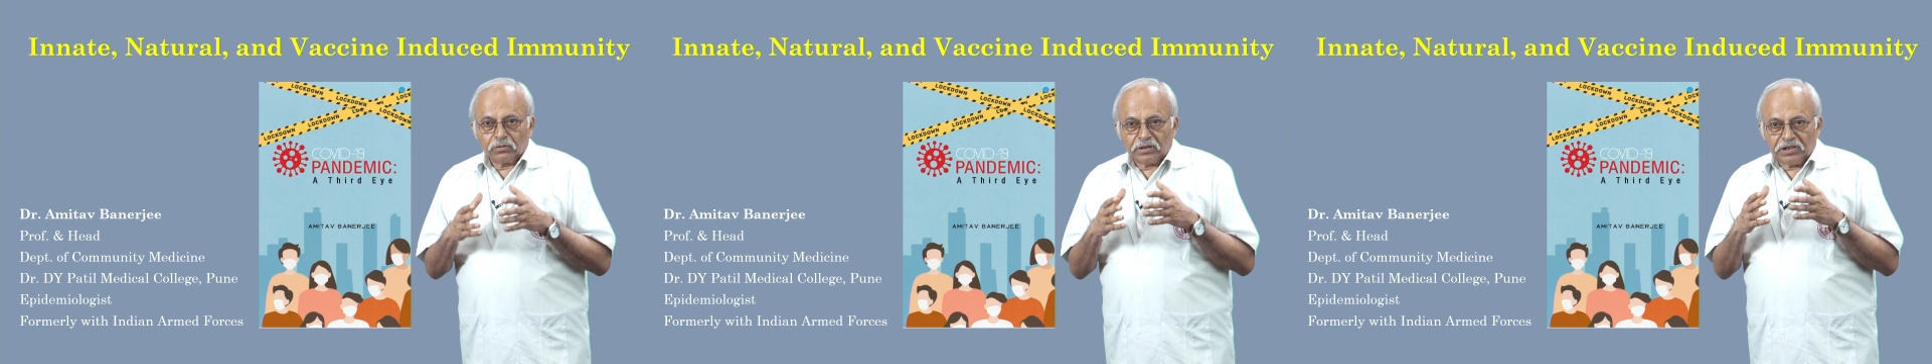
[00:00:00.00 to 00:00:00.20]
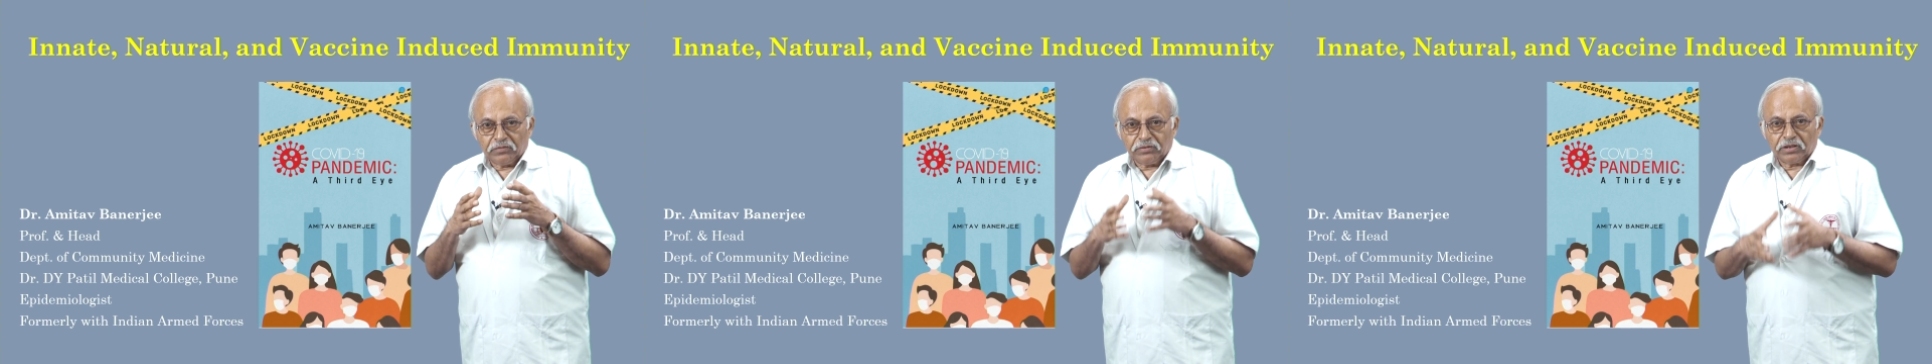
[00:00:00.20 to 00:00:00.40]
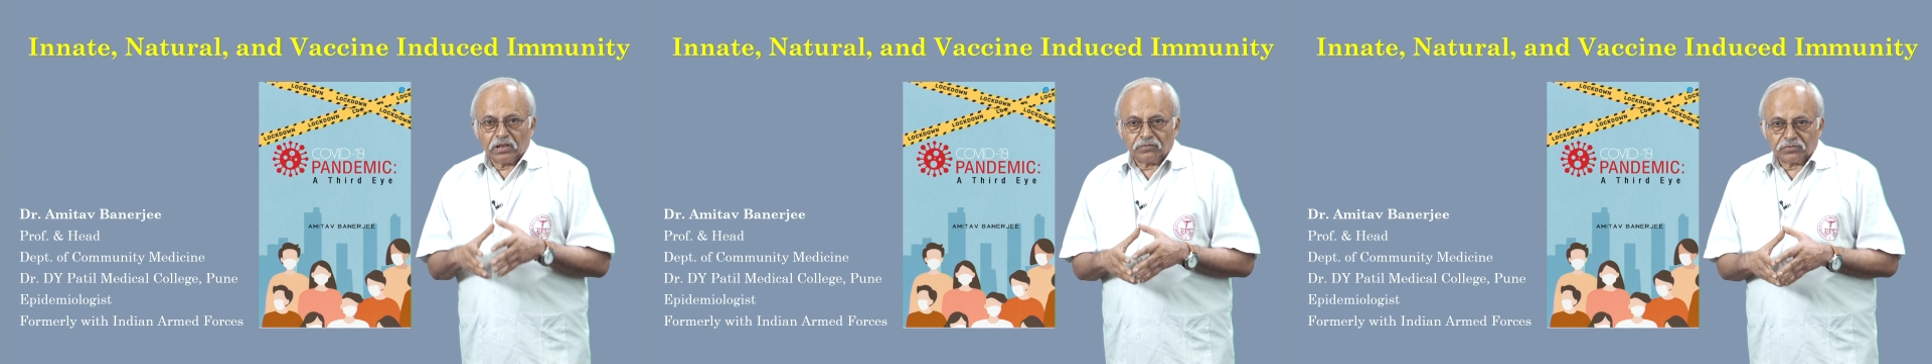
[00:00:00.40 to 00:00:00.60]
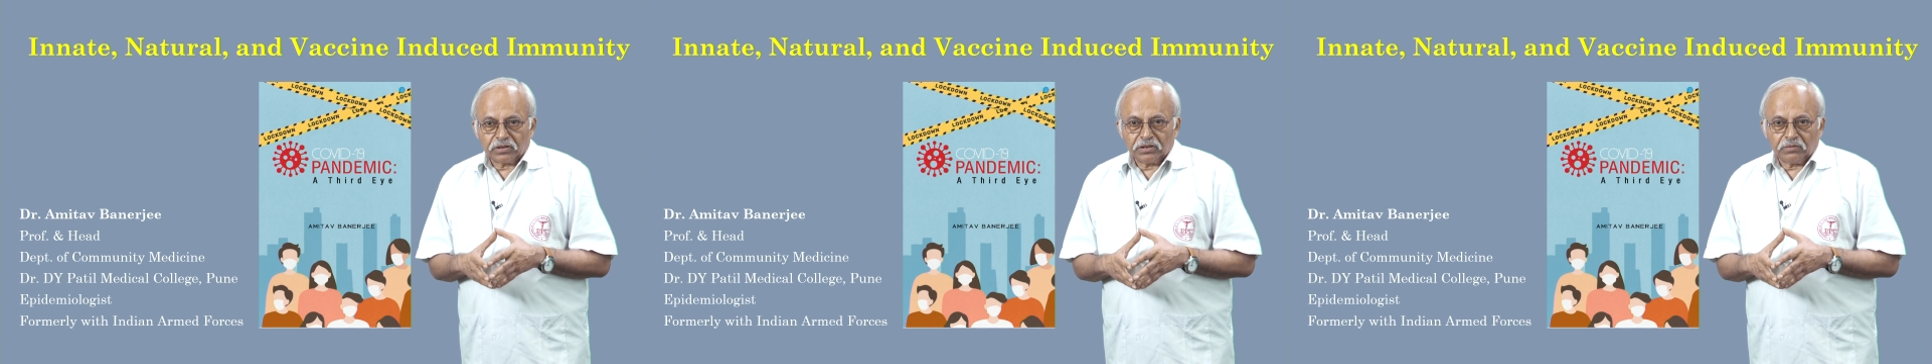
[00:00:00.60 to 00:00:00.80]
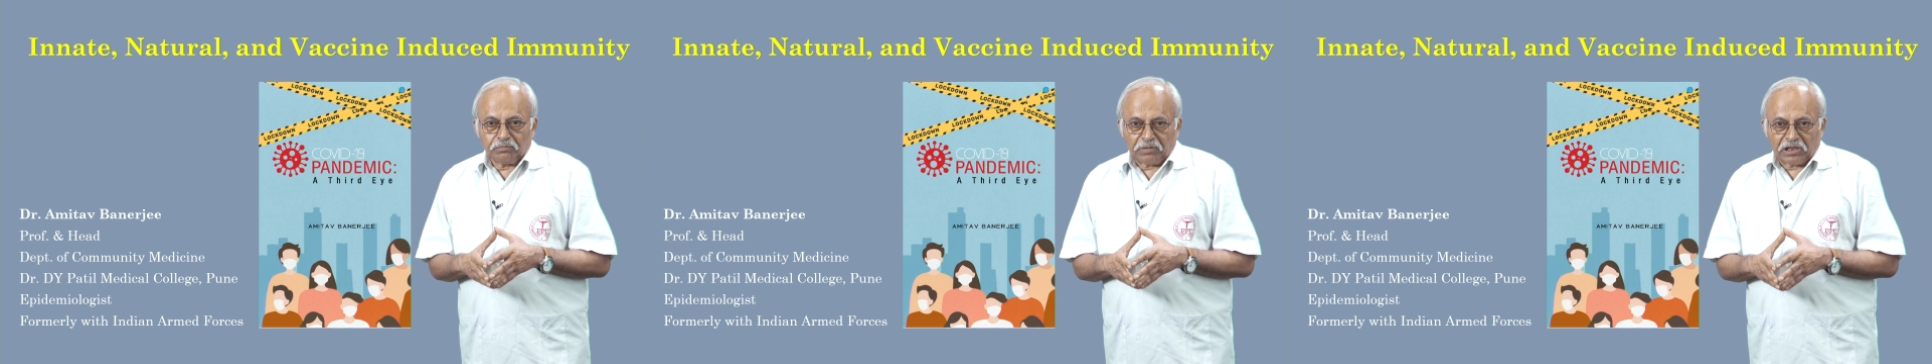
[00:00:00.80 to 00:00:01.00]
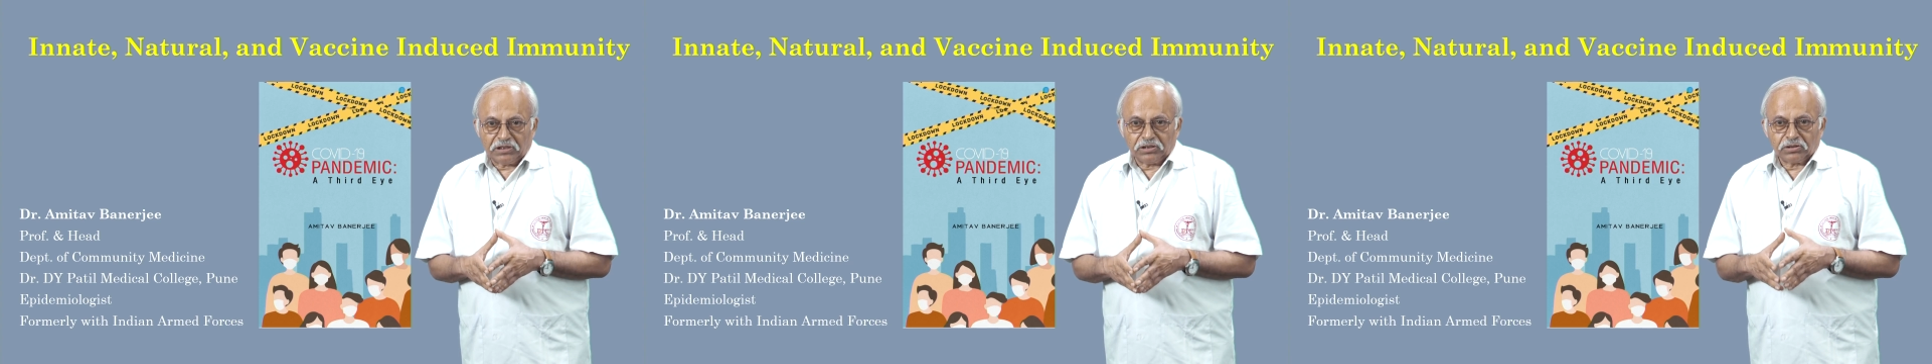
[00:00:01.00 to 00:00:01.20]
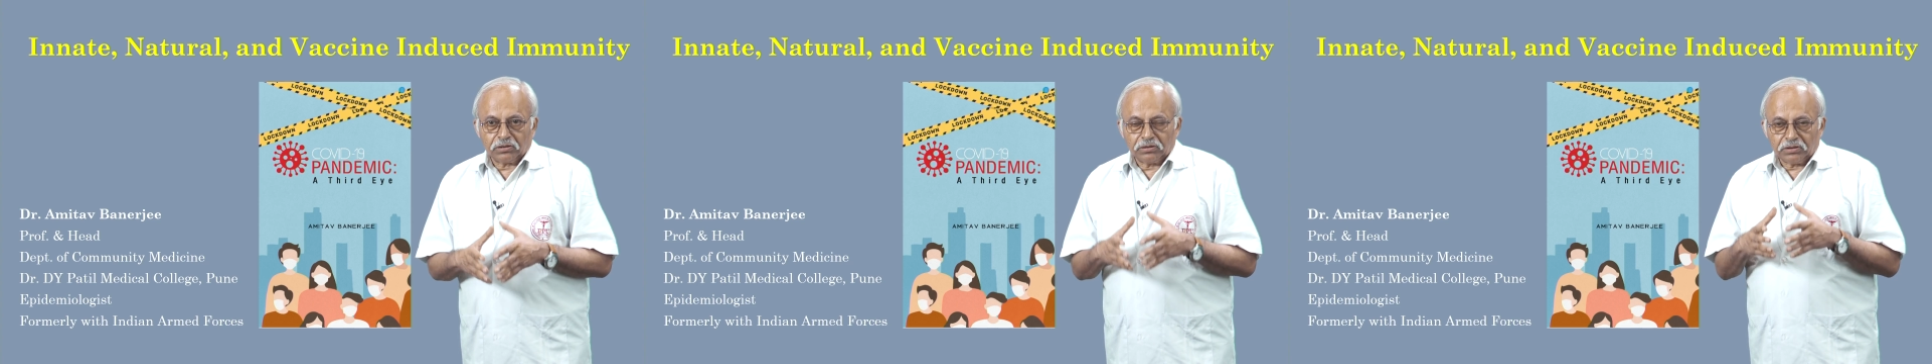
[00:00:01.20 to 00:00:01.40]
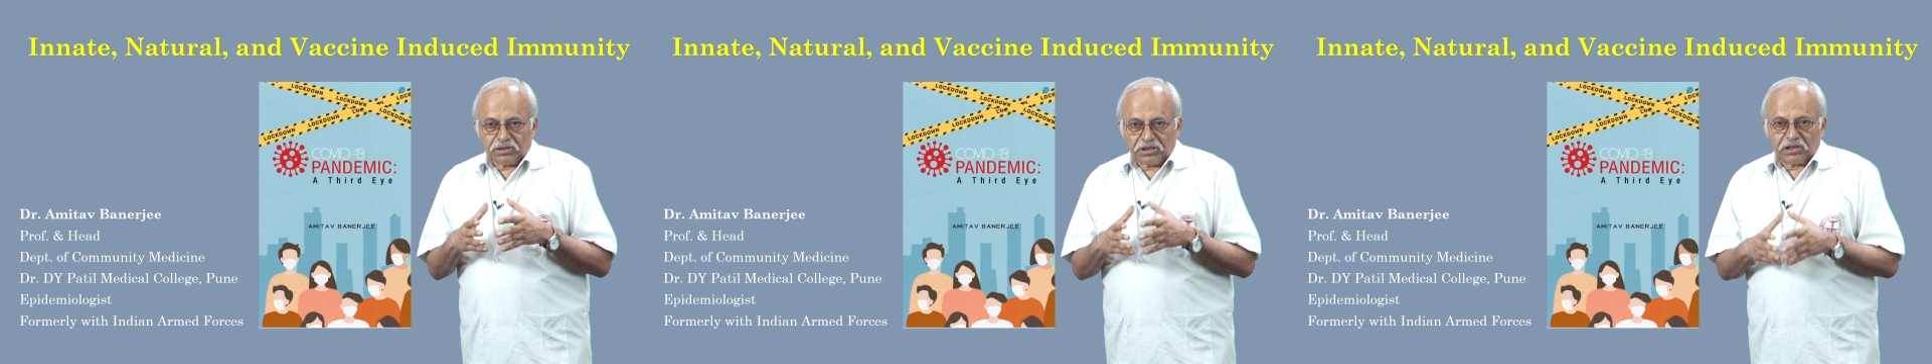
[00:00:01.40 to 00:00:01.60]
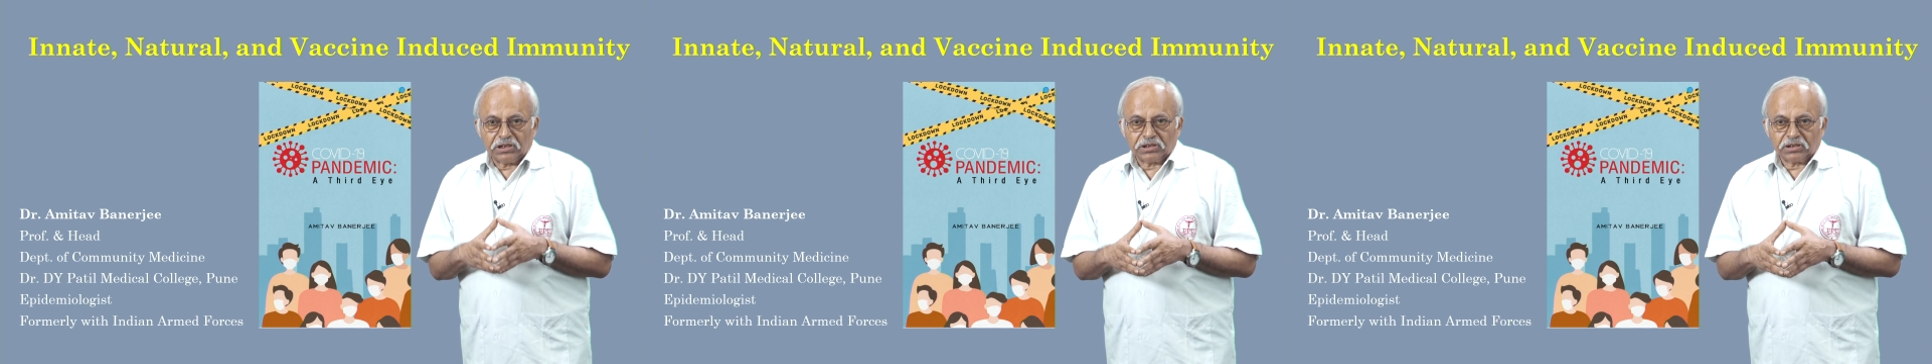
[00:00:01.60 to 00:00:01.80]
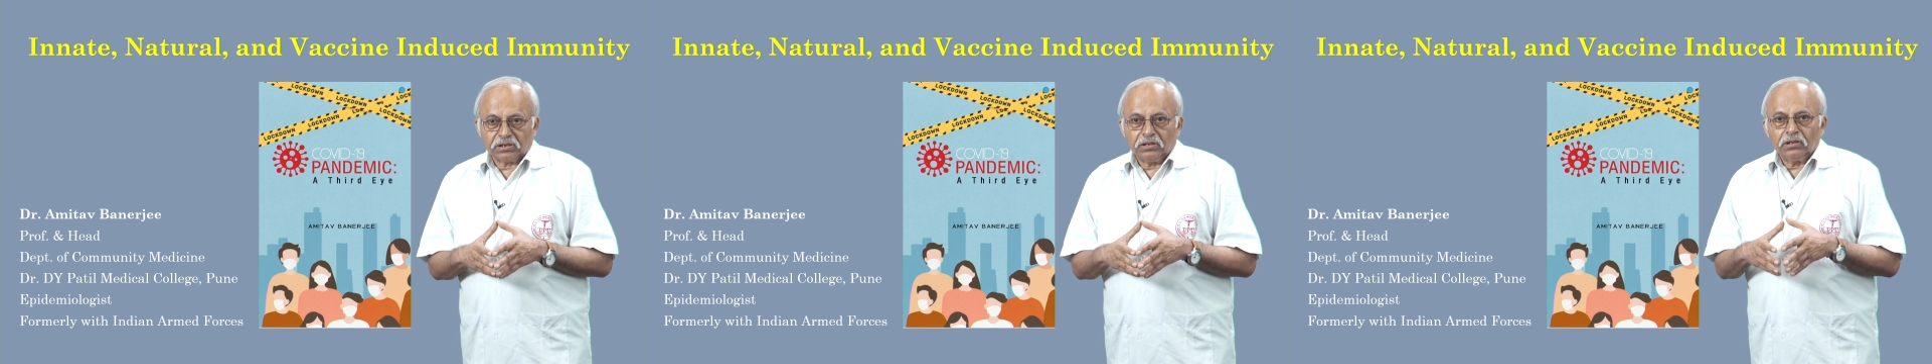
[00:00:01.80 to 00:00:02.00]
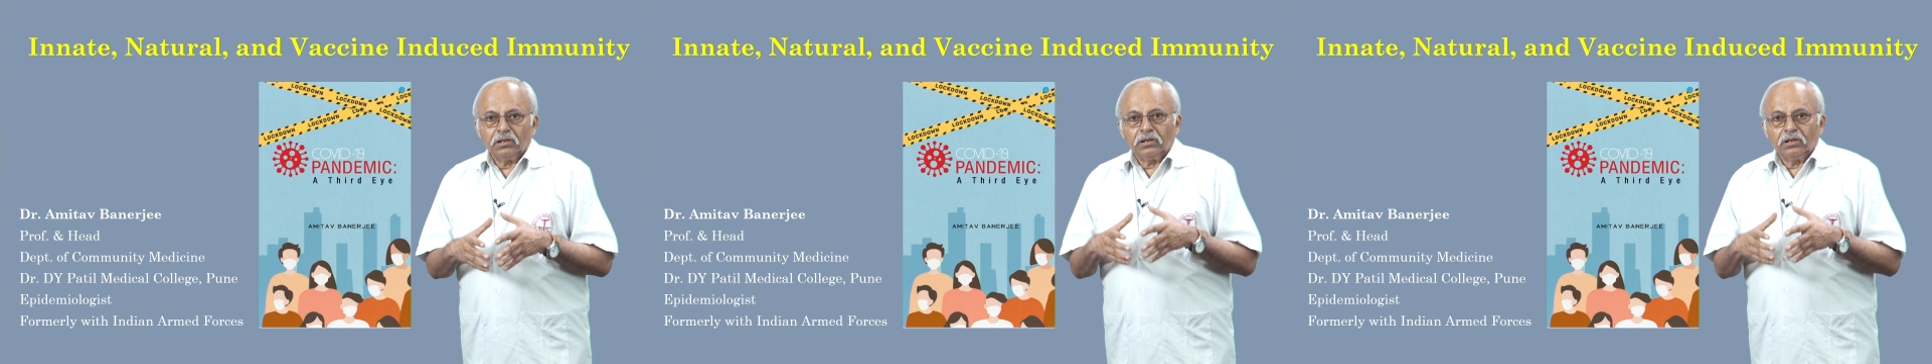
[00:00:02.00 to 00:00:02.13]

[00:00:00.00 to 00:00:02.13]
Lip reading: Even after months or years,